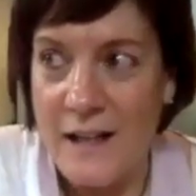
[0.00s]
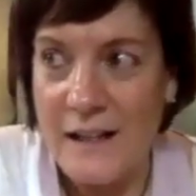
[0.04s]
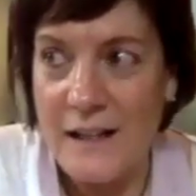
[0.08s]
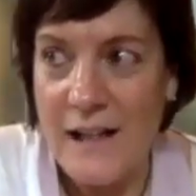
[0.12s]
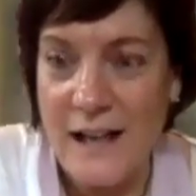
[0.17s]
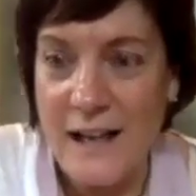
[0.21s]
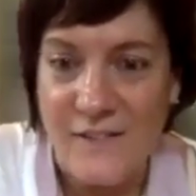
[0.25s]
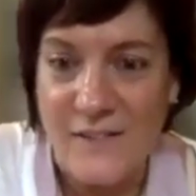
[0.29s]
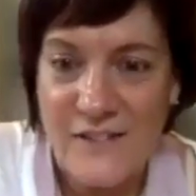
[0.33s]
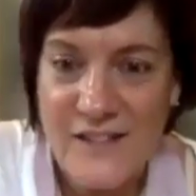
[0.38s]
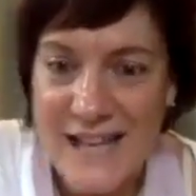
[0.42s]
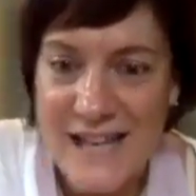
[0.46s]

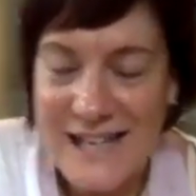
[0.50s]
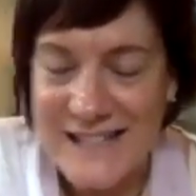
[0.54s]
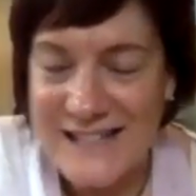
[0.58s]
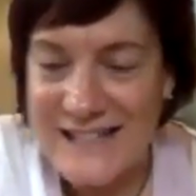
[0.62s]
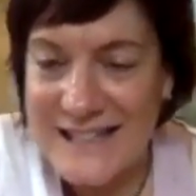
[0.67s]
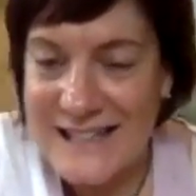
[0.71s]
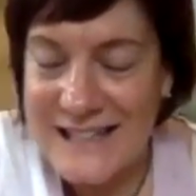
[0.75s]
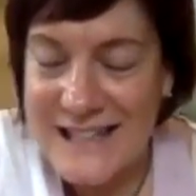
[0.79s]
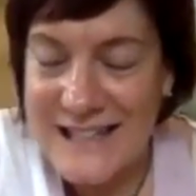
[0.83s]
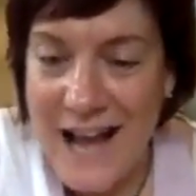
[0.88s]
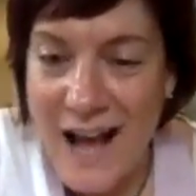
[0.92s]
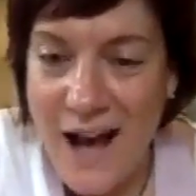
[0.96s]
kind of
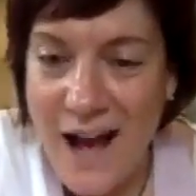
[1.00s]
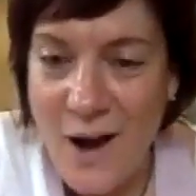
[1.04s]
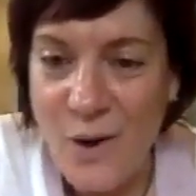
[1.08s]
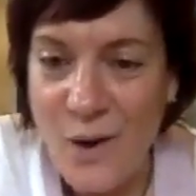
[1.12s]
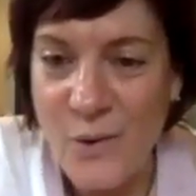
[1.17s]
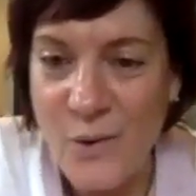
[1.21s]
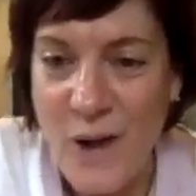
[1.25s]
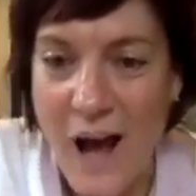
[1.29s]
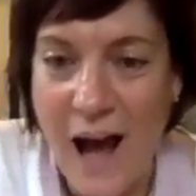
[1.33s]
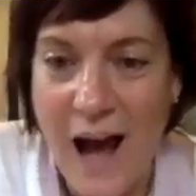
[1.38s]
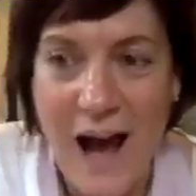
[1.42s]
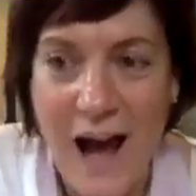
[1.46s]
testing
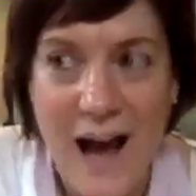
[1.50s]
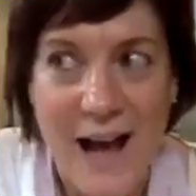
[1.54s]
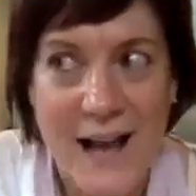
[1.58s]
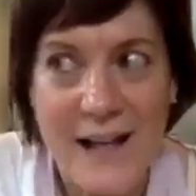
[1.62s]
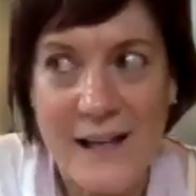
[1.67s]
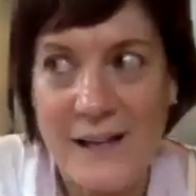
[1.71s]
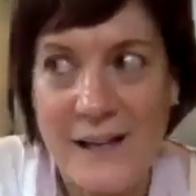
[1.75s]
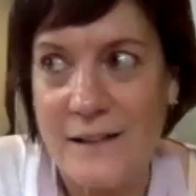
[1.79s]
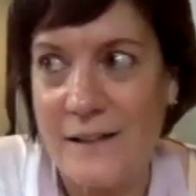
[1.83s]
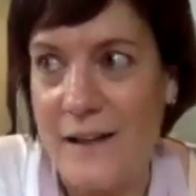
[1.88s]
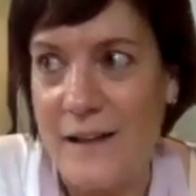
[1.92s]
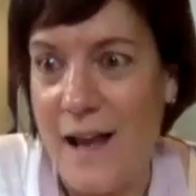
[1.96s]
out,
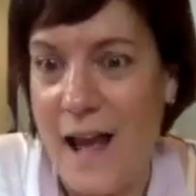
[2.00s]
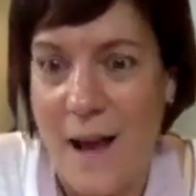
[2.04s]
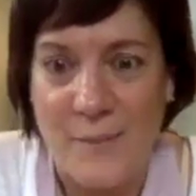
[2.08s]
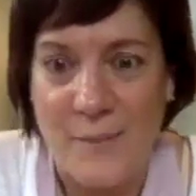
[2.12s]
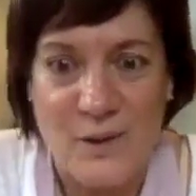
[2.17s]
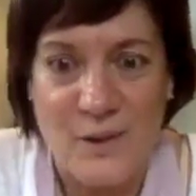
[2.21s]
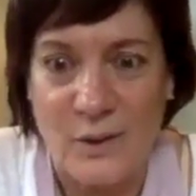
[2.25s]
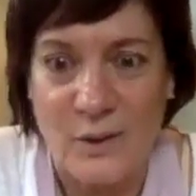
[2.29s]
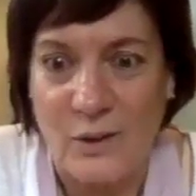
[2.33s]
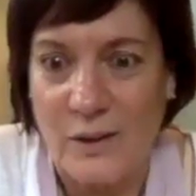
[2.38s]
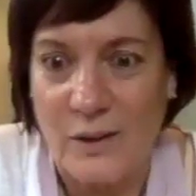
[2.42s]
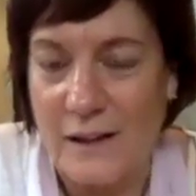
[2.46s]
I
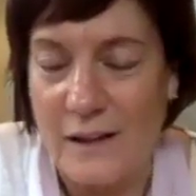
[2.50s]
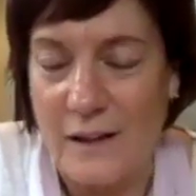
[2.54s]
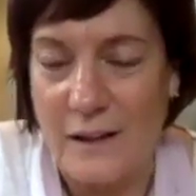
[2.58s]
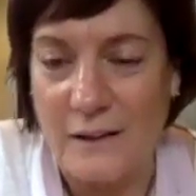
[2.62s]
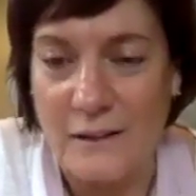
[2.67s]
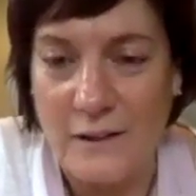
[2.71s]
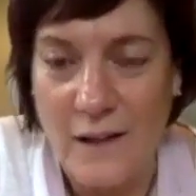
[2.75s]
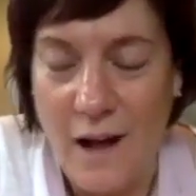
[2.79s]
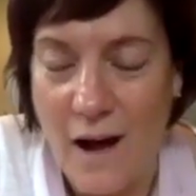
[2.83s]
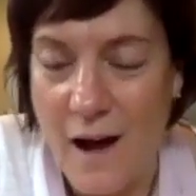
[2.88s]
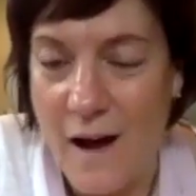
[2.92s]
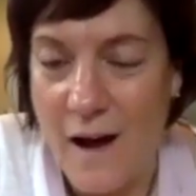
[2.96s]
absolutely
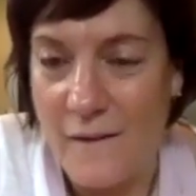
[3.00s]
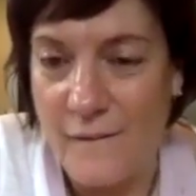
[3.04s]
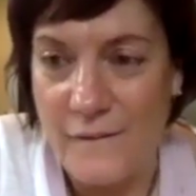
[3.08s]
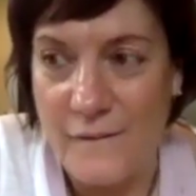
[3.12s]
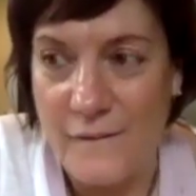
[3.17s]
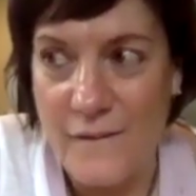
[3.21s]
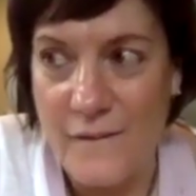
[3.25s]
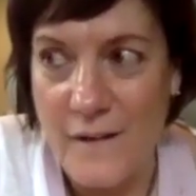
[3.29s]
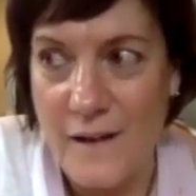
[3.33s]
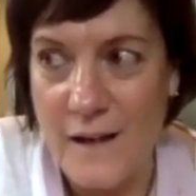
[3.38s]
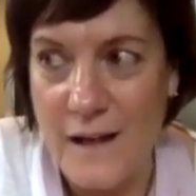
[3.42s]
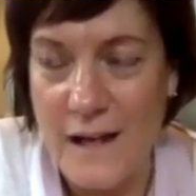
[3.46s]
loved
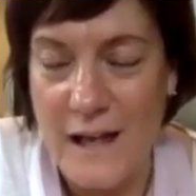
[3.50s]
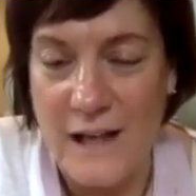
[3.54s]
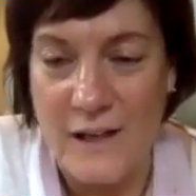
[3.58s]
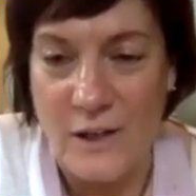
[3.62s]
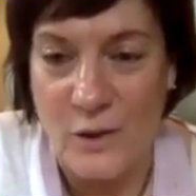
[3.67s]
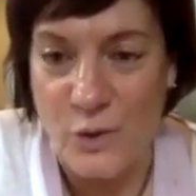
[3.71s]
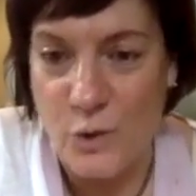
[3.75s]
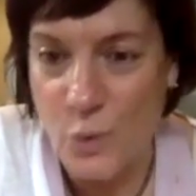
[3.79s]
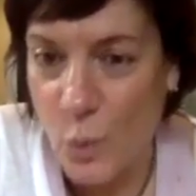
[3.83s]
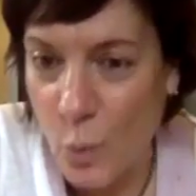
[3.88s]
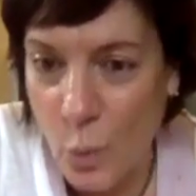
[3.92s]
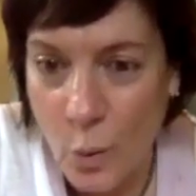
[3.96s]
and
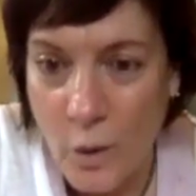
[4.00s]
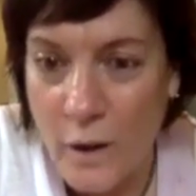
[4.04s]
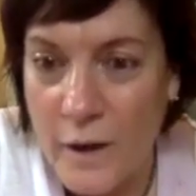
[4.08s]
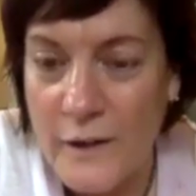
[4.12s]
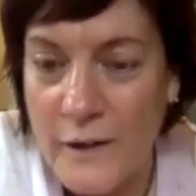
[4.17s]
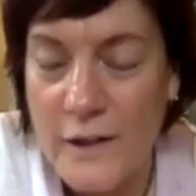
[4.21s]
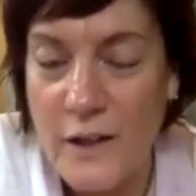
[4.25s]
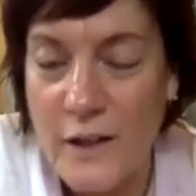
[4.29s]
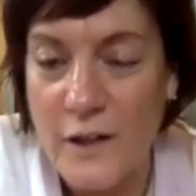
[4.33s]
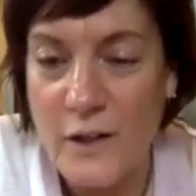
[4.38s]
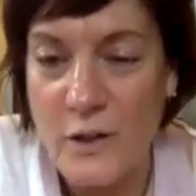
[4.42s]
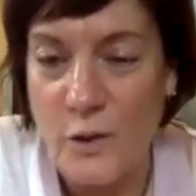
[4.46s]

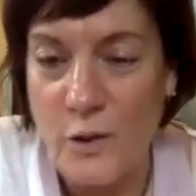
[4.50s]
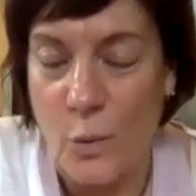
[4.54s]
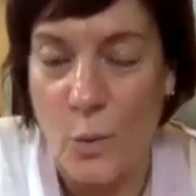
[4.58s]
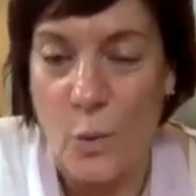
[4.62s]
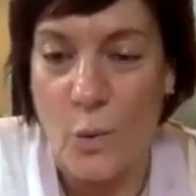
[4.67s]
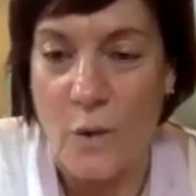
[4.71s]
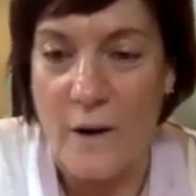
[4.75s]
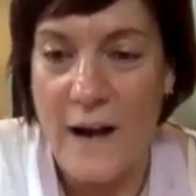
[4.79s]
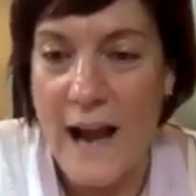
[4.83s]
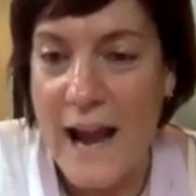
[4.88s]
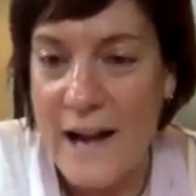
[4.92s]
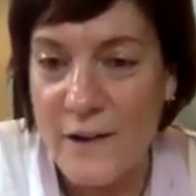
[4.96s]
adored
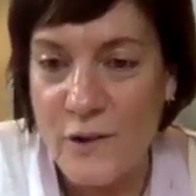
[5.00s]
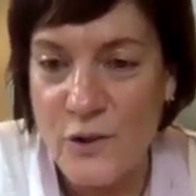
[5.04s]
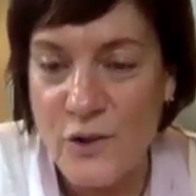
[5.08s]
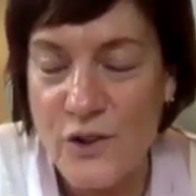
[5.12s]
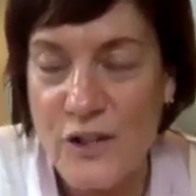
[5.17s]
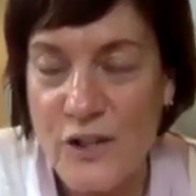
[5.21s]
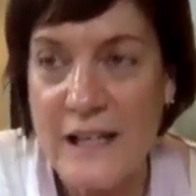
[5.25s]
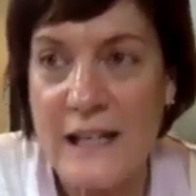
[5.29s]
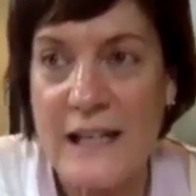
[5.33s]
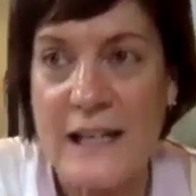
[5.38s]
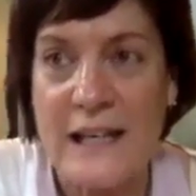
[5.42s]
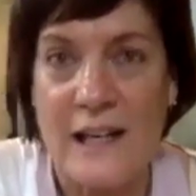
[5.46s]
your
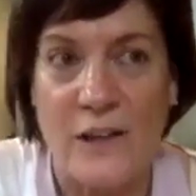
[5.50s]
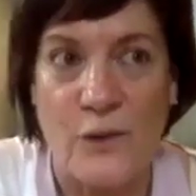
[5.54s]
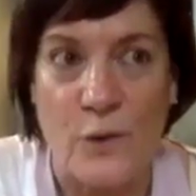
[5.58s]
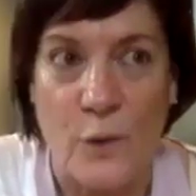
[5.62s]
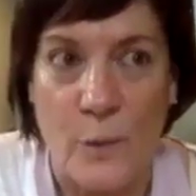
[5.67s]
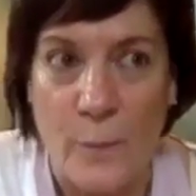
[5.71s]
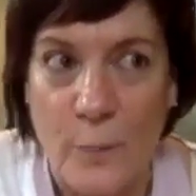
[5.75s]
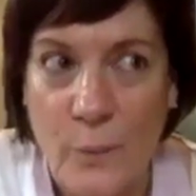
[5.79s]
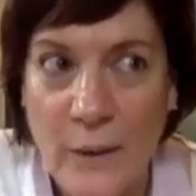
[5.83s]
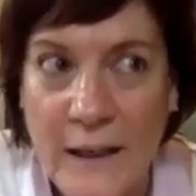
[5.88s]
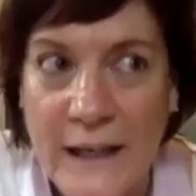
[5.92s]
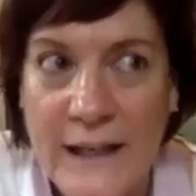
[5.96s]
energy and your
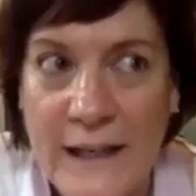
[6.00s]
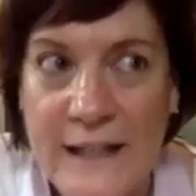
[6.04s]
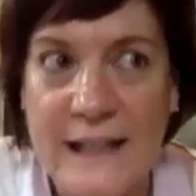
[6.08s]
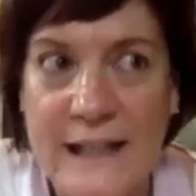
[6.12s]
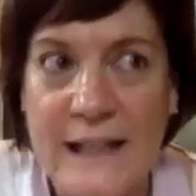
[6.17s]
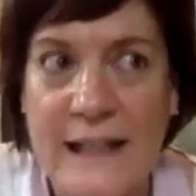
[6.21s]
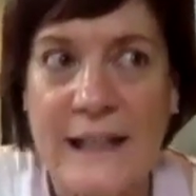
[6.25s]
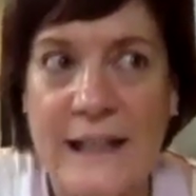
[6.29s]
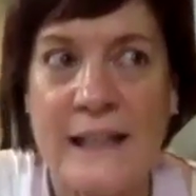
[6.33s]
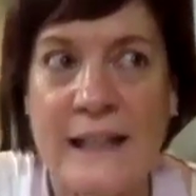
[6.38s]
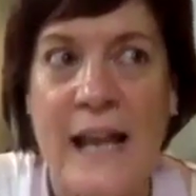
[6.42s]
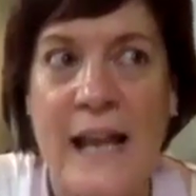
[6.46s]

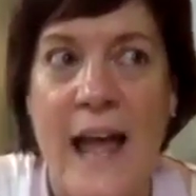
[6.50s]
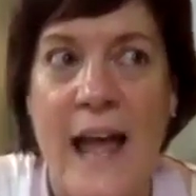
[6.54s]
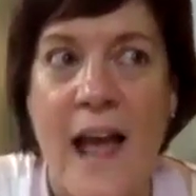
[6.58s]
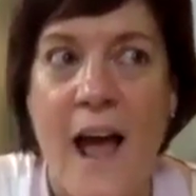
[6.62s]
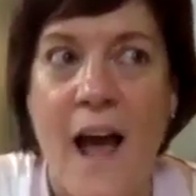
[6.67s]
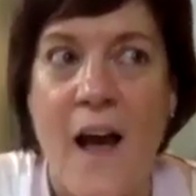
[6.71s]
branding.